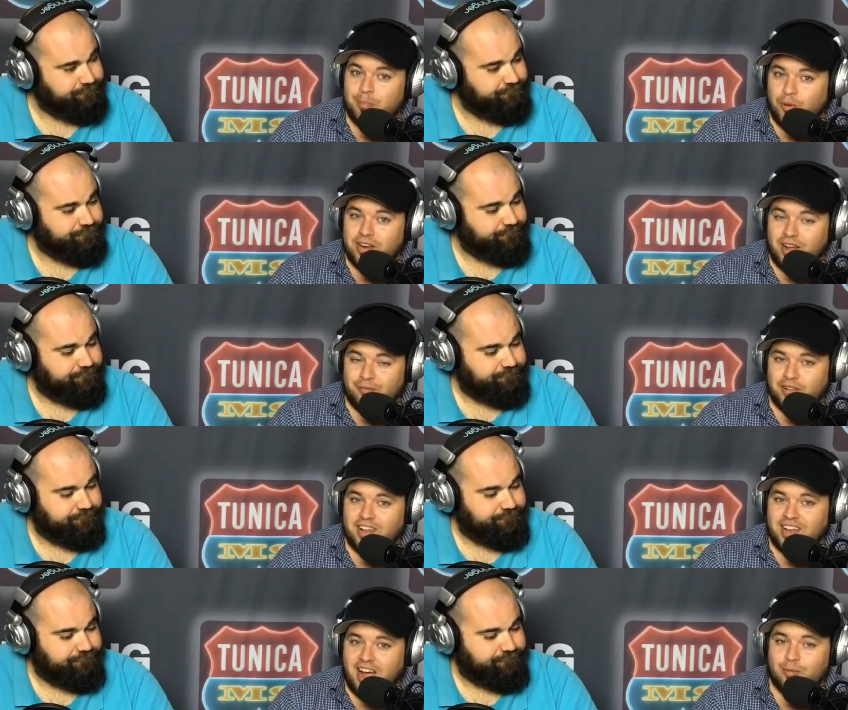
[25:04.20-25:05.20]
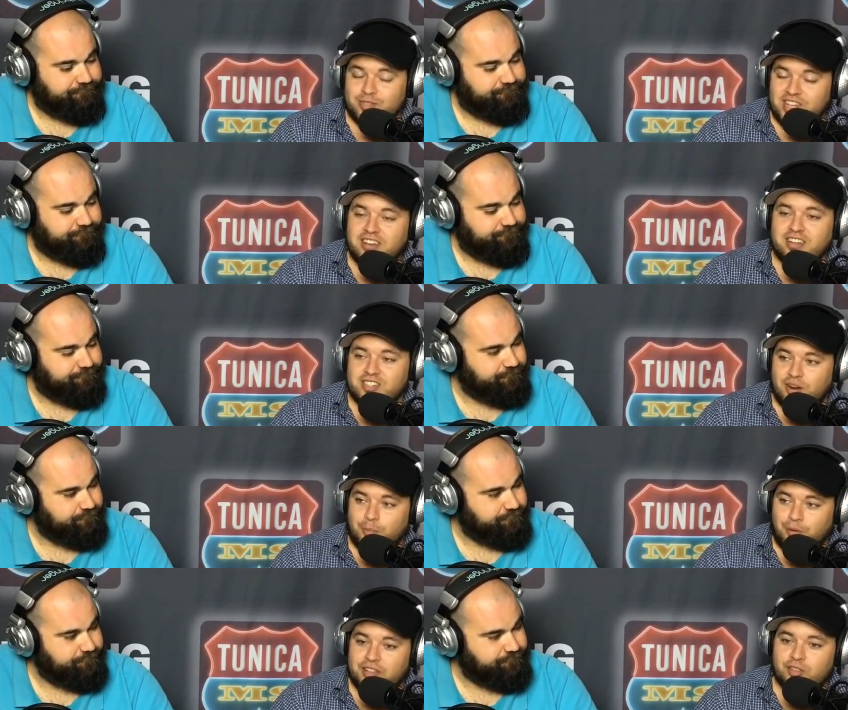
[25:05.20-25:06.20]
Speaker 1: point I feel like Iowa State is going
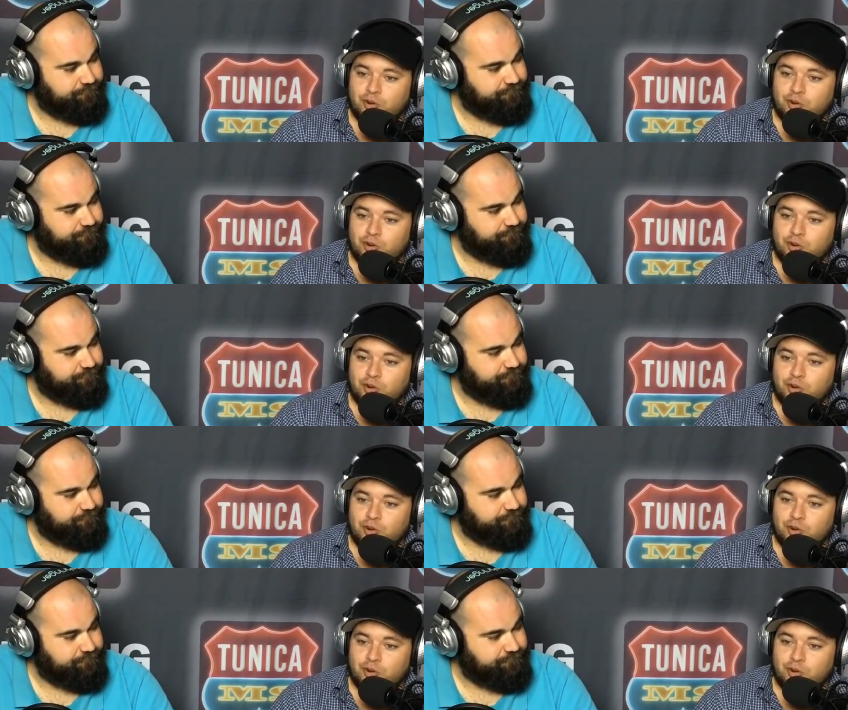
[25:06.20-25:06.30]
to break